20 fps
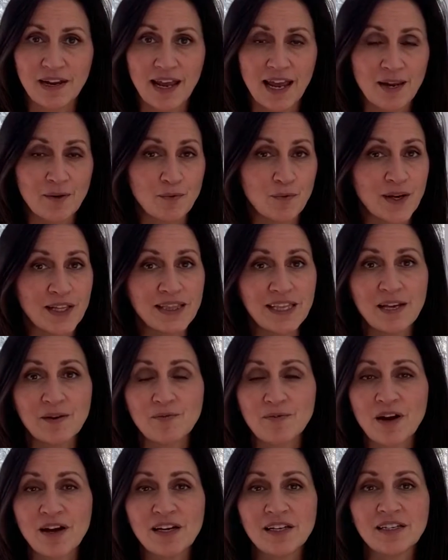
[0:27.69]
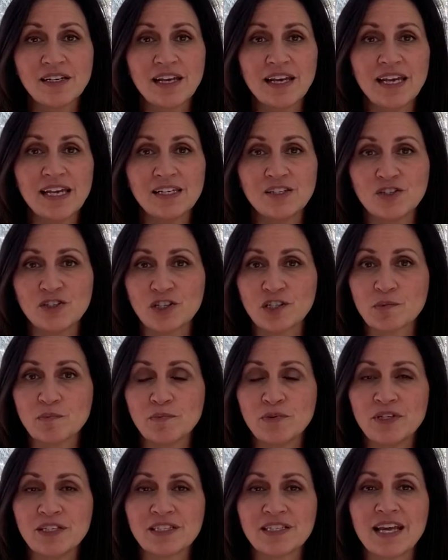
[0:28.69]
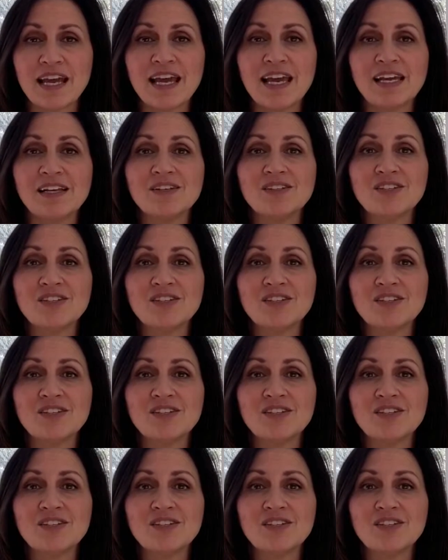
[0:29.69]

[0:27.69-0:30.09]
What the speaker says: And when they run, it just puts a